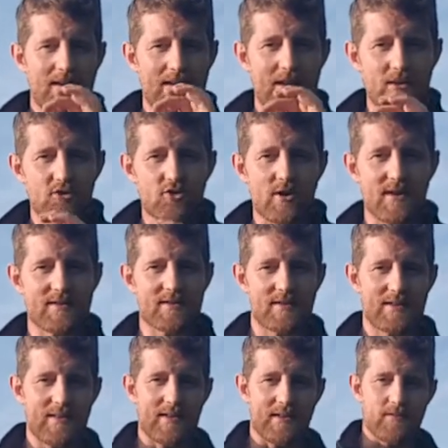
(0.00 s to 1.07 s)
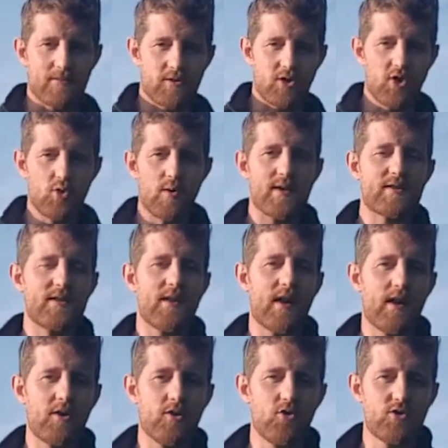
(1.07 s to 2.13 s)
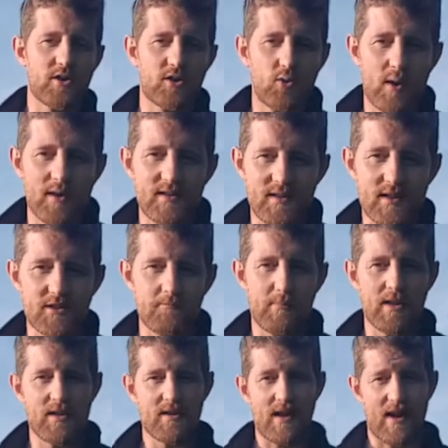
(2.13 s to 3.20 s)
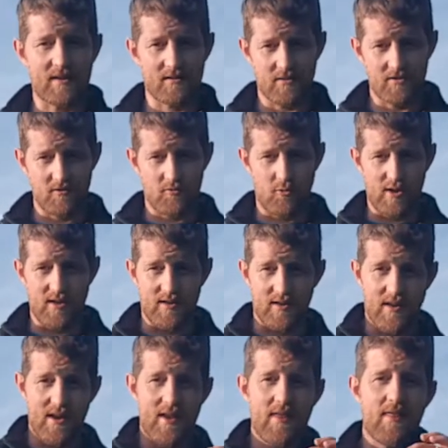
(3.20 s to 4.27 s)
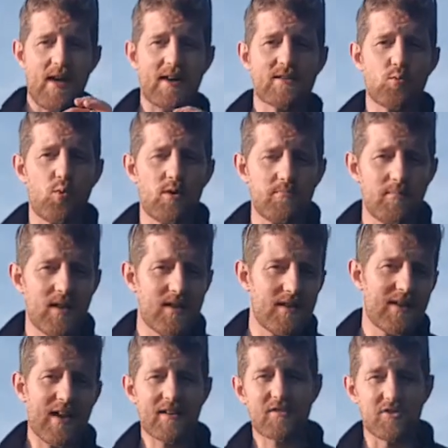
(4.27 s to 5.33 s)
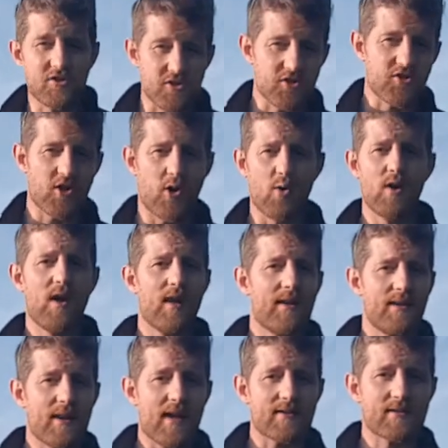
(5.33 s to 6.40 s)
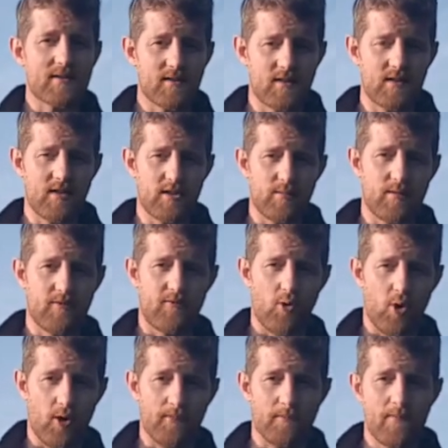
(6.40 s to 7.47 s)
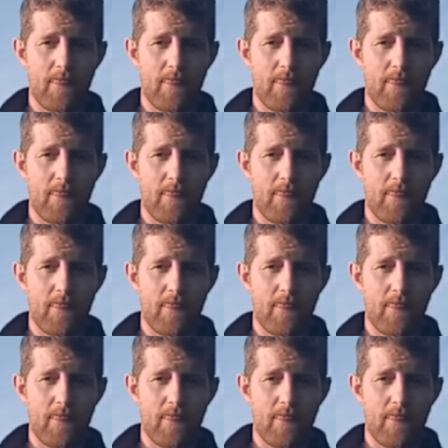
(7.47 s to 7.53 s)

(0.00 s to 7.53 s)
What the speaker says: Interestingly, the USDA are using 26 million hectares of wheat. That's 1 million hectares or so less than the year before.